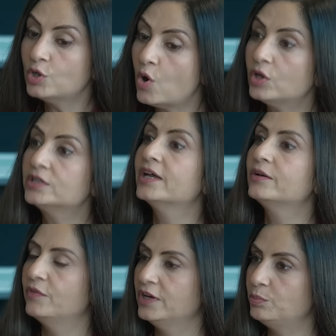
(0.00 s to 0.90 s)
thought
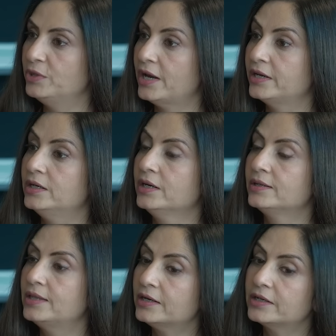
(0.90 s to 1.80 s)
that went behind
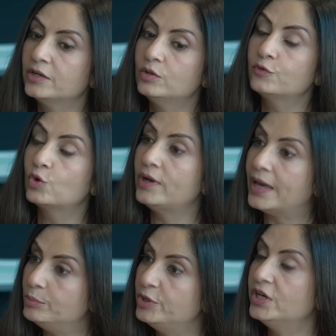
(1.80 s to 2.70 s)
it, that kind of
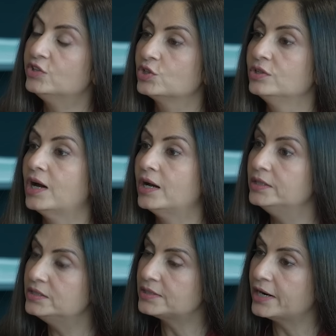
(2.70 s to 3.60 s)
collaboration,
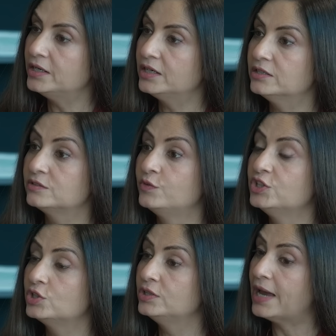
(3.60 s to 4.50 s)
understanding his
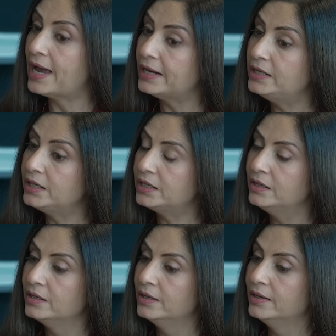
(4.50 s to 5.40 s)
vision, adding
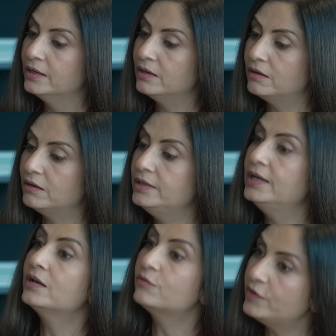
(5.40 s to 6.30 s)
a
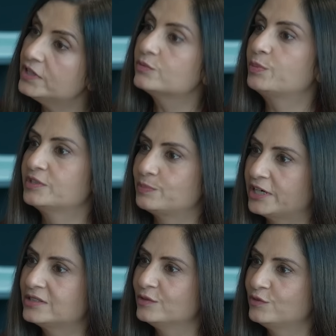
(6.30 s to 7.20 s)
Netflix
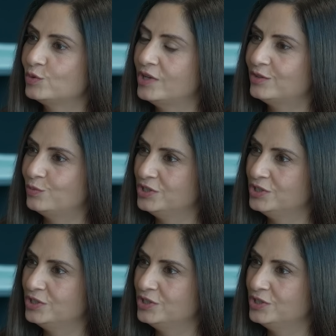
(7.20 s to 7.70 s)
perspective to mm. that